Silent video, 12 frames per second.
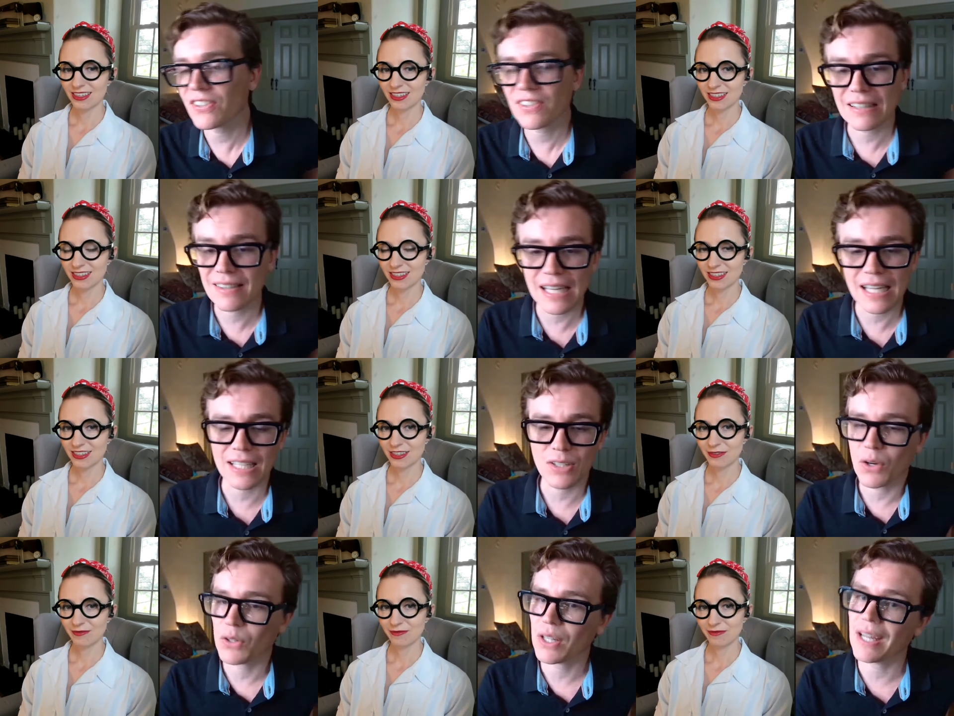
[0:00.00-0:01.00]
Speaker 1: is the thing, you
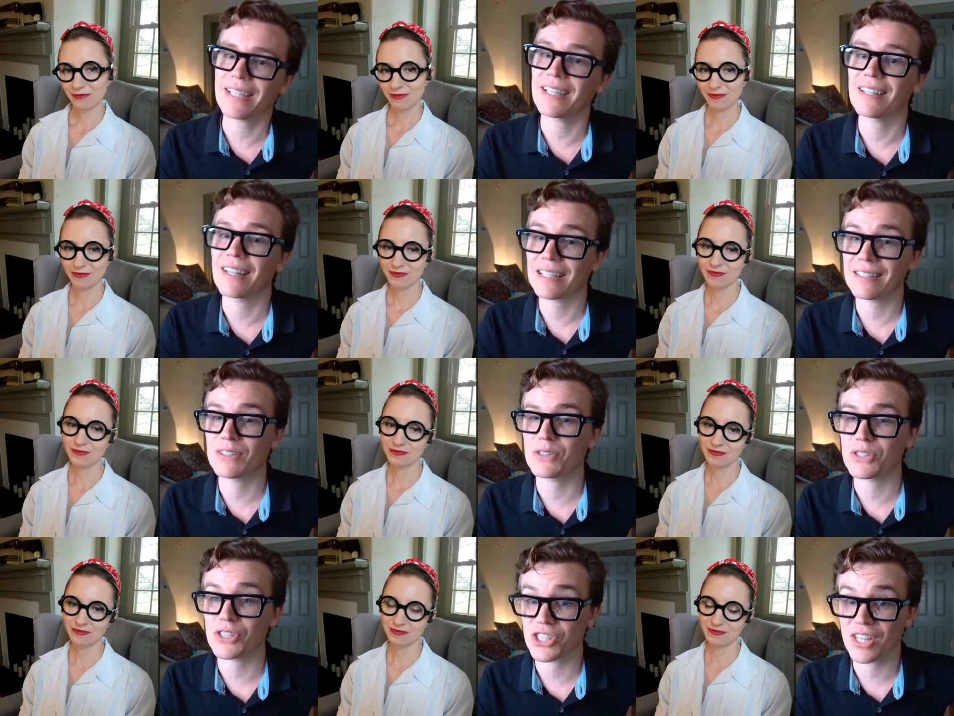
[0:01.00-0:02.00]
don't like it likely due
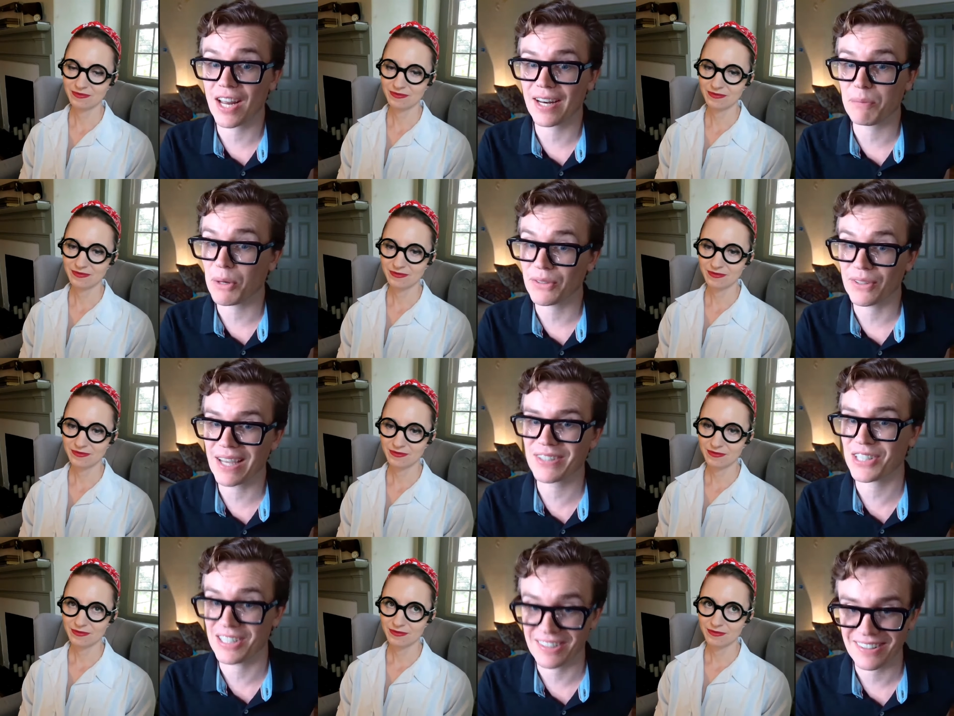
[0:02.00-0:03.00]
to genetic
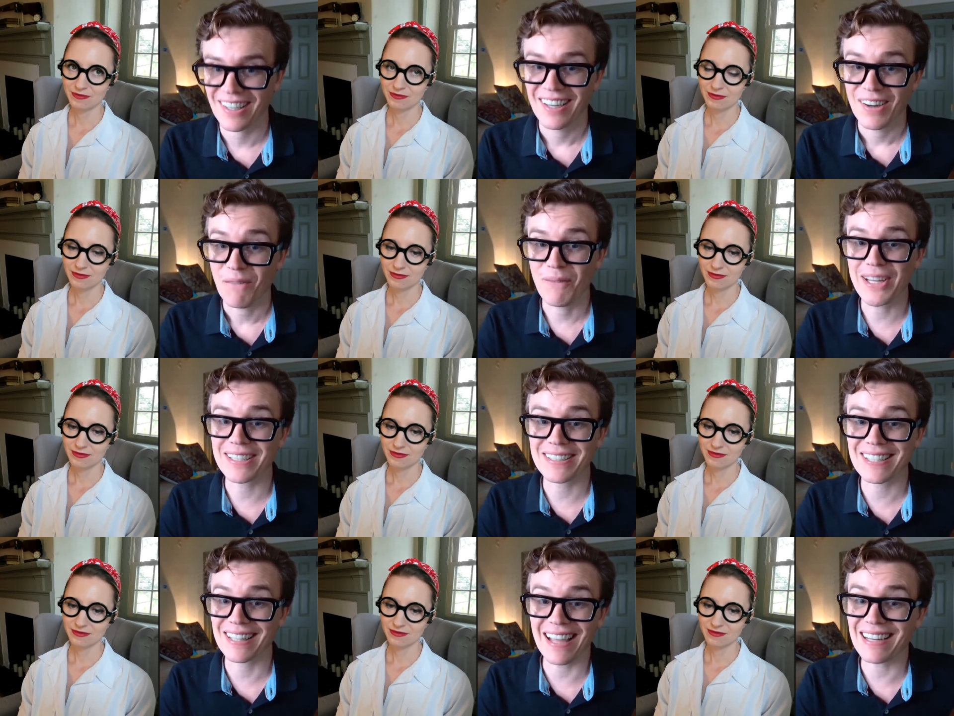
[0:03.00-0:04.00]
predilections. We could
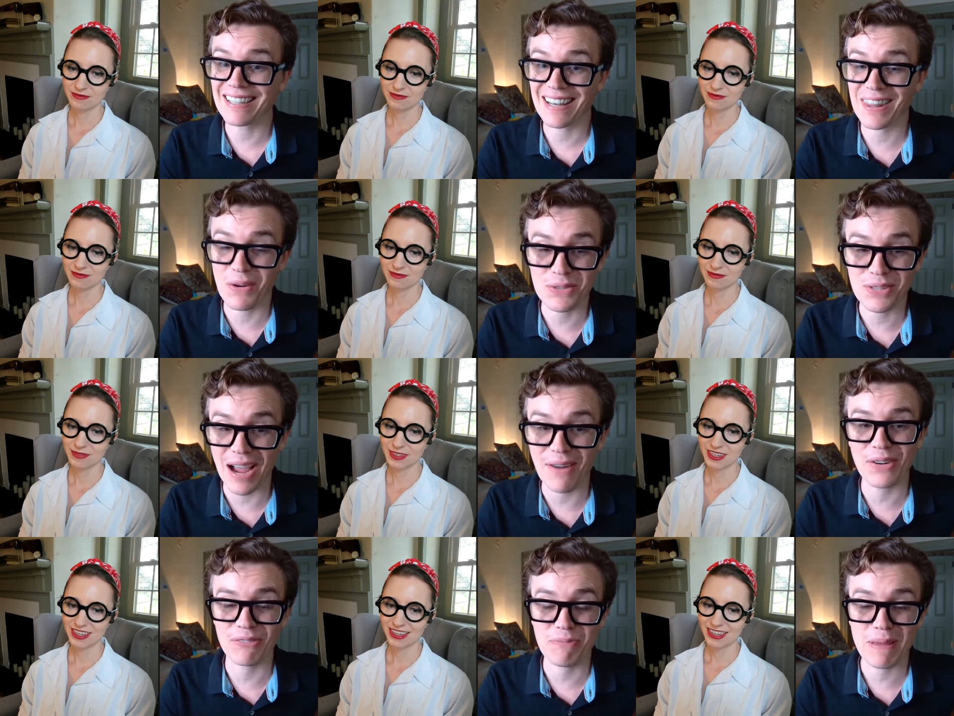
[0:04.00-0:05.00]
select those
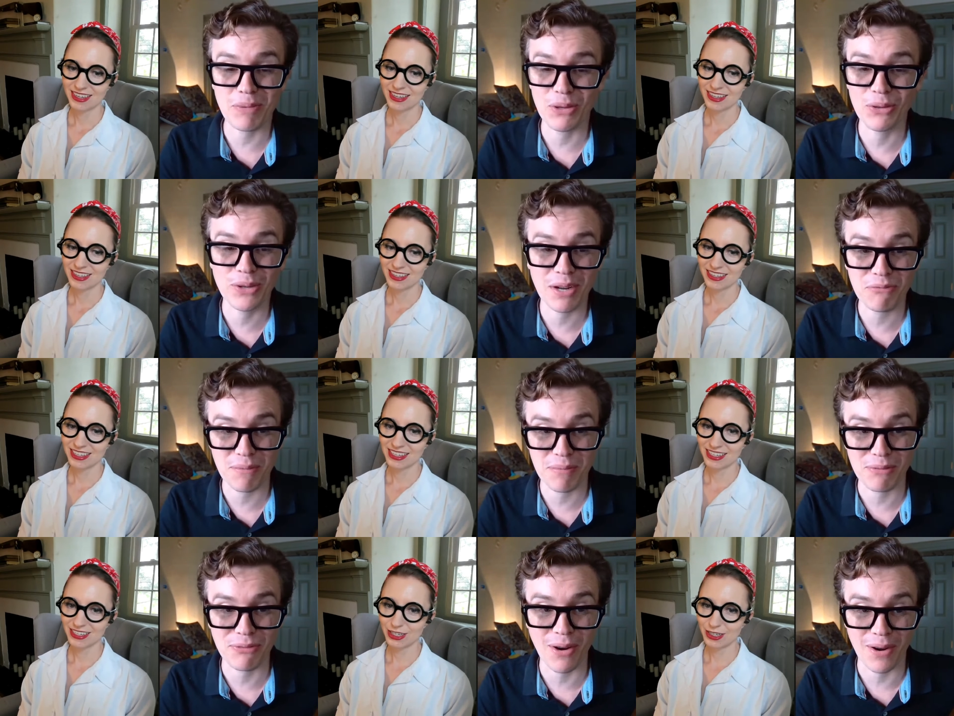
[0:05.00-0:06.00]
out of people who come from
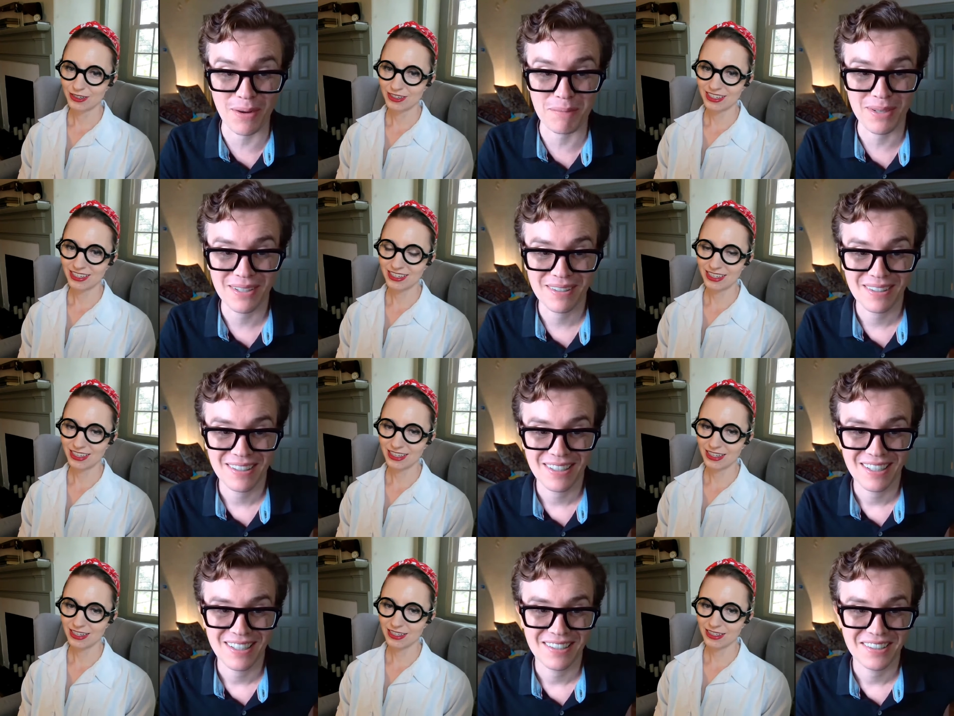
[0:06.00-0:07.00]
Speaker 2: the farm.
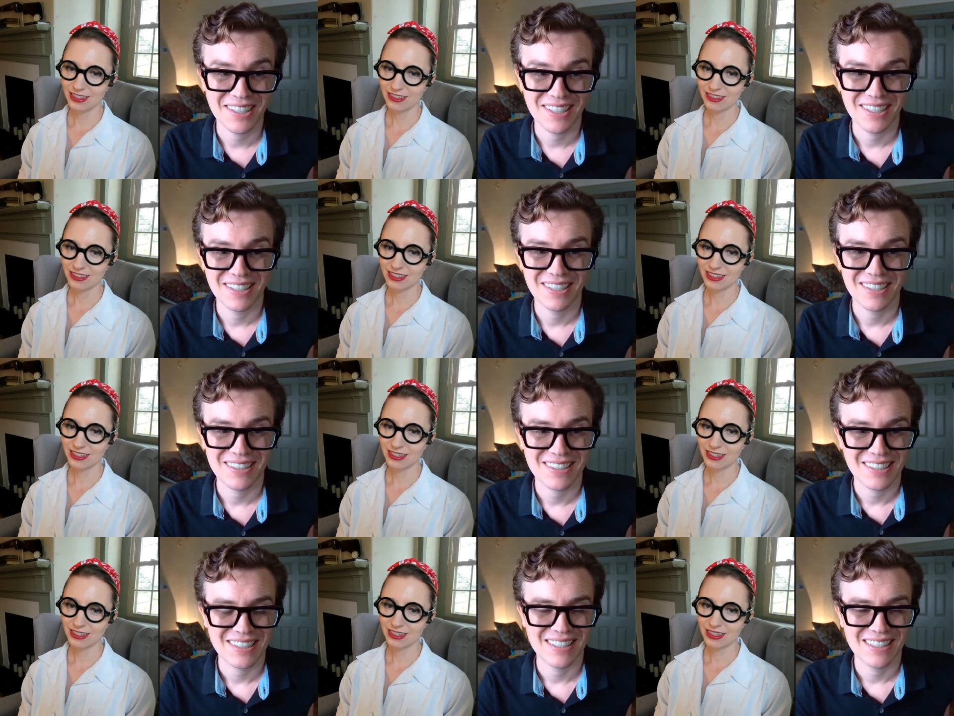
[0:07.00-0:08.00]
Oh
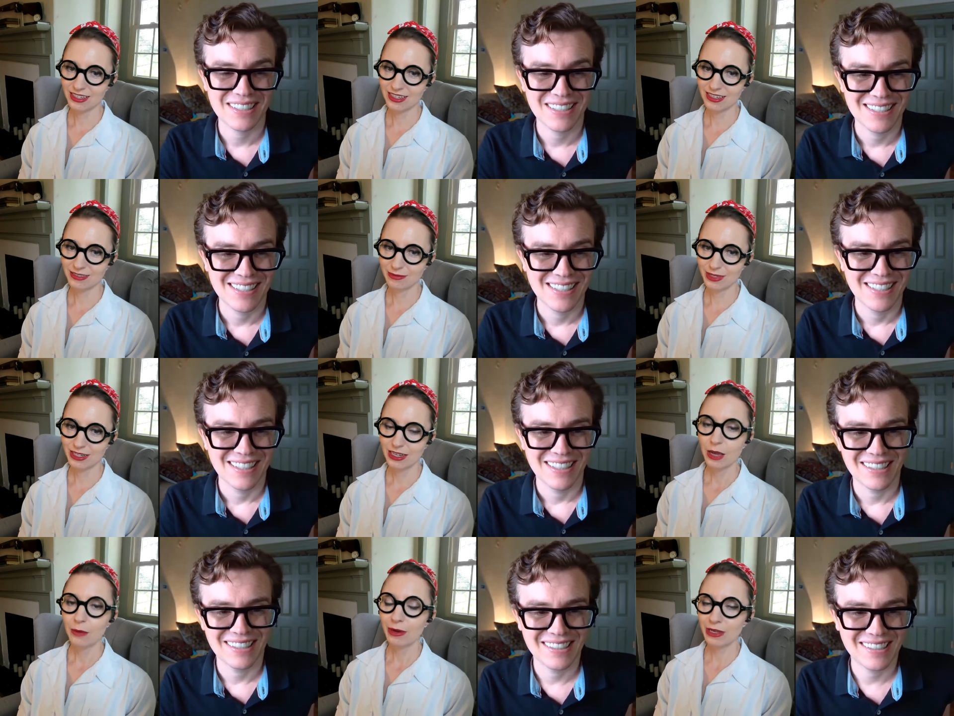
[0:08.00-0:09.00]
God, yeah.
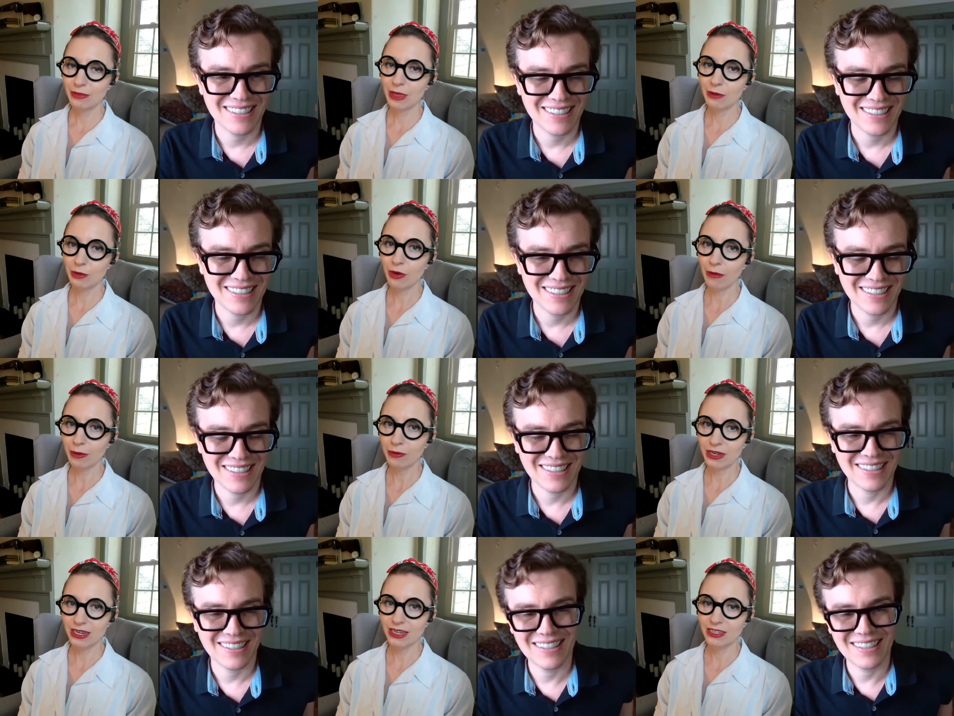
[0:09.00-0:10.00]
But that you probably
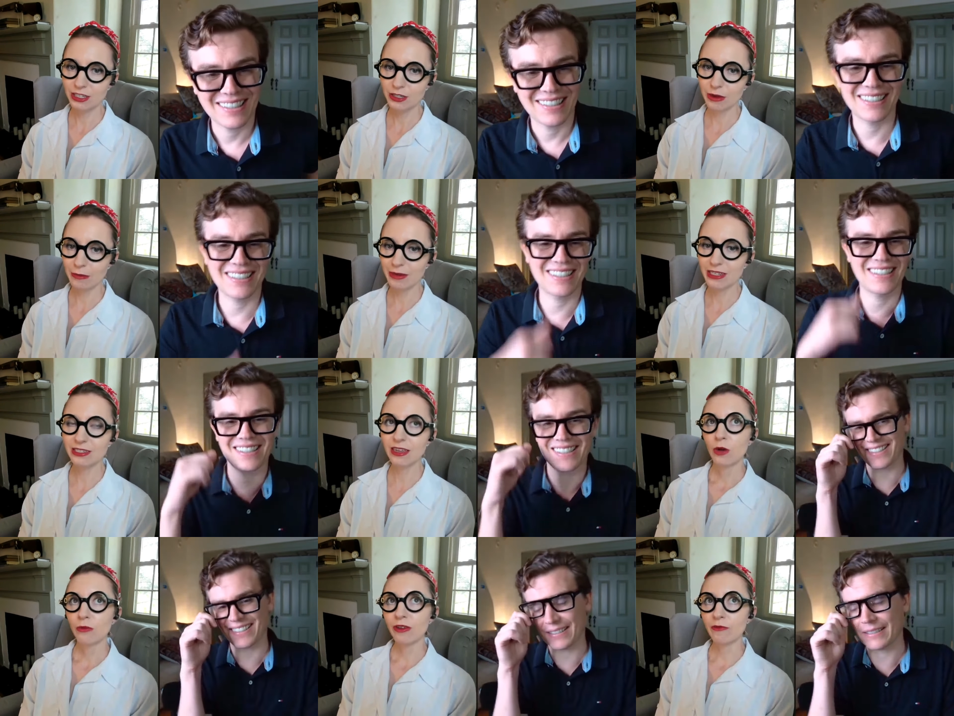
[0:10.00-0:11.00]
wouldn't need to. I mean, it's
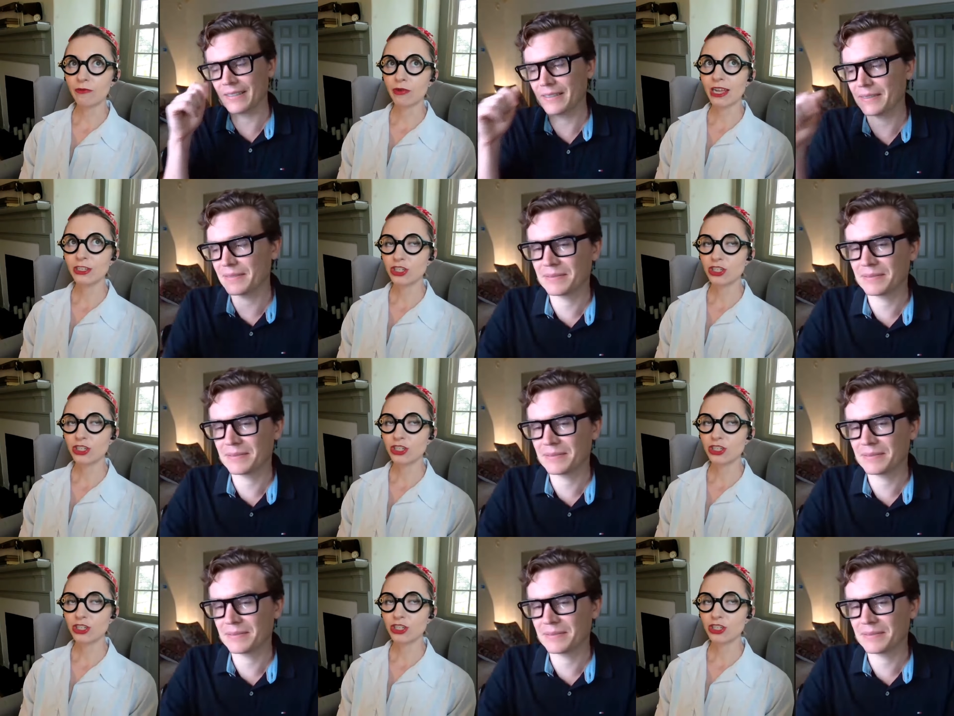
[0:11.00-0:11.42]
not like we've bred